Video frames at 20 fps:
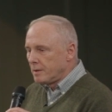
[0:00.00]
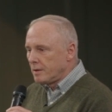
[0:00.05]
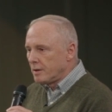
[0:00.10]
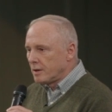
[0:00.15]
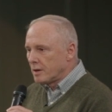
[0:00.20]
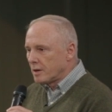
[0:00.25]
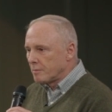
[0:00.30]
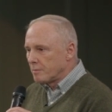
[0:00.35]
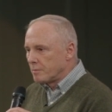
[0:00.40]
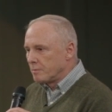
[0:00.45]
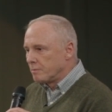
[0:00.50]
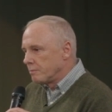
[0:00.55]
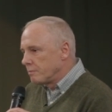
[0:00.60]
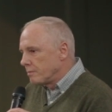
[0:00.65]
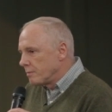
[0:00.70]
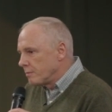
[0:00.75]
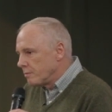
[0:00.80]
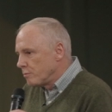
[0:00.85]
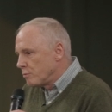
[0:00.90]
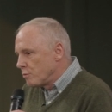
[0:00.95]
Um,
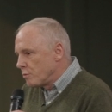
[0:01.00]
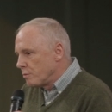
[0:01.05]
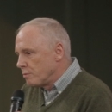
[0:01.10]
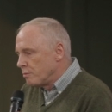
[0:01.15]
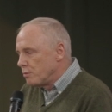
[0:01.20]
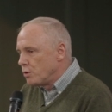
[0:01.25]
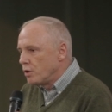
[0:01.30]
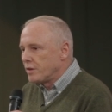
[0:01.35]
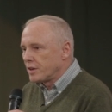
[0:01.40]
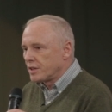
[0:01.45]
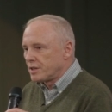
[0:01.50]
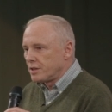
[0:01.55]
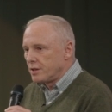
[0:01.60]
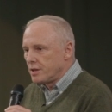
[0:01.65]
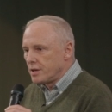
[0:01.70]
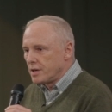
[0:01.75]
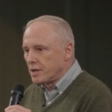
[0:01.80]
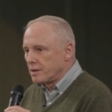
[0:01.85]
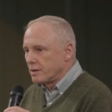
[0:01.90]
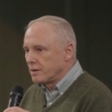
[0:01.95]
moving to
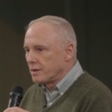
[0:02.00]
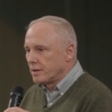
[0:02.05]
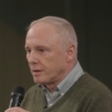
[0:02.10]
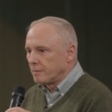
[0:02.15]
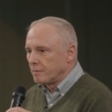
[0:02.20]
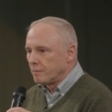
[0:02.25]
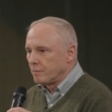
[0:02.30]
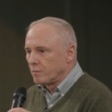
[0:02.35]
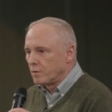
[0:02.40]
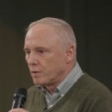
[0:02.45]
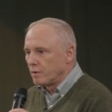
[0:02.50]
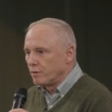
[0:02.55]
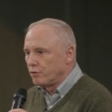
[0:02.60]
the um,